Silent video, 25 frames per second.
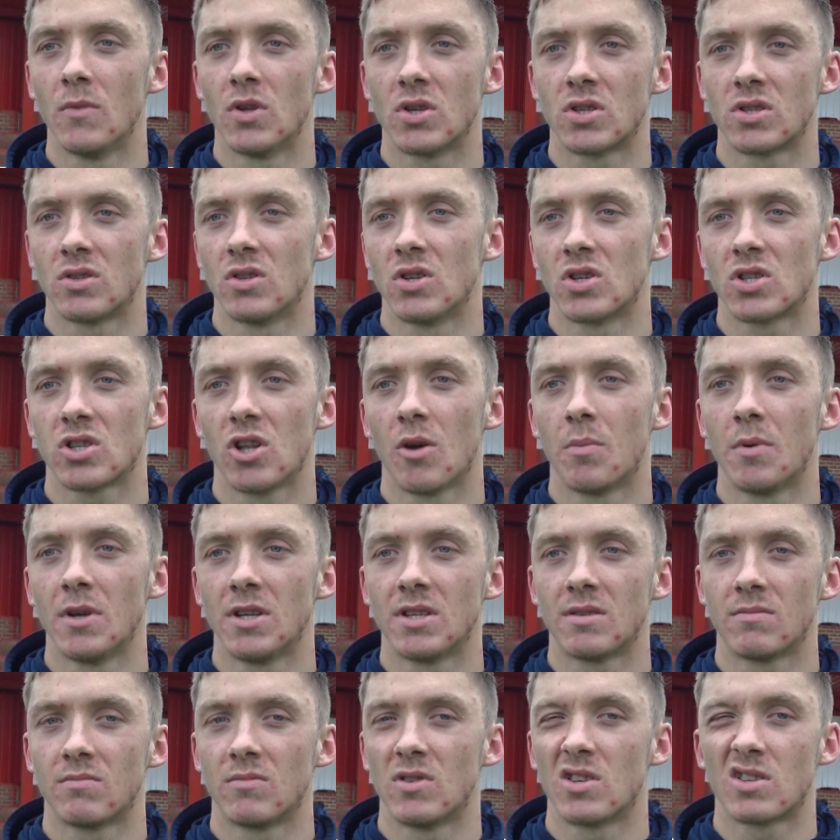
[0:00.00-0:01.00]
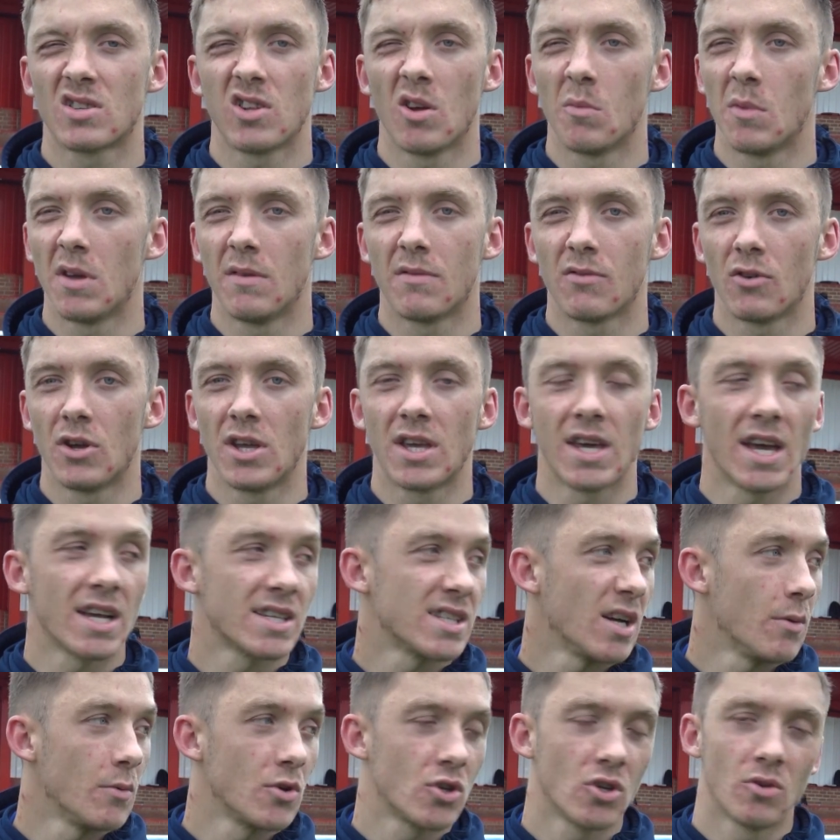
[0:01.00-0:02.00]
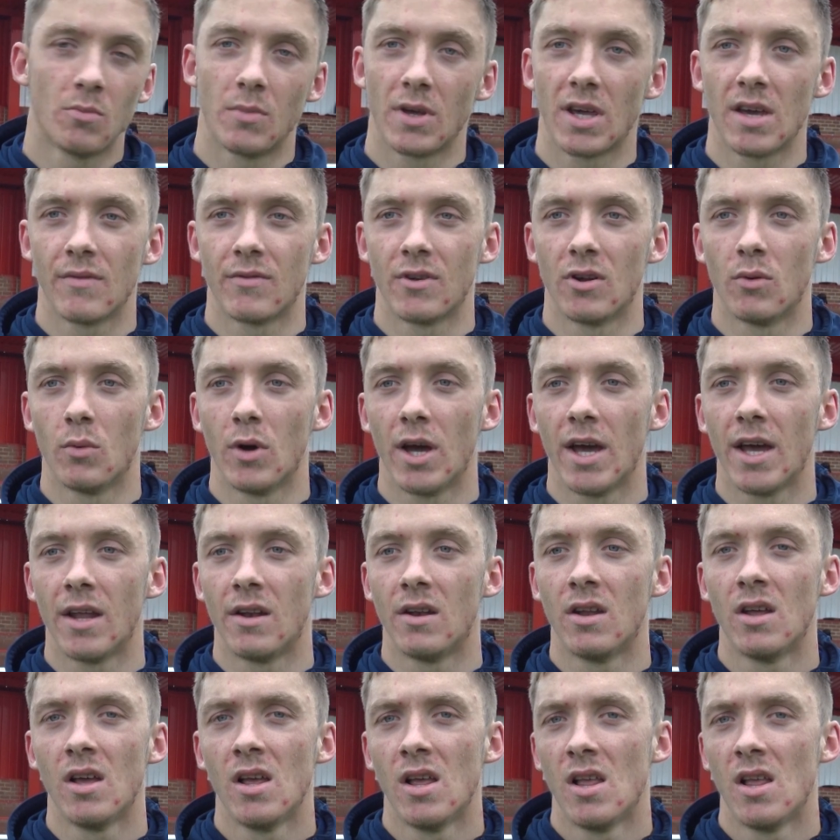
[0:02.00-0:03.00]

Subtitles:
the sloppy free kicks that we shouldn't be giving away, and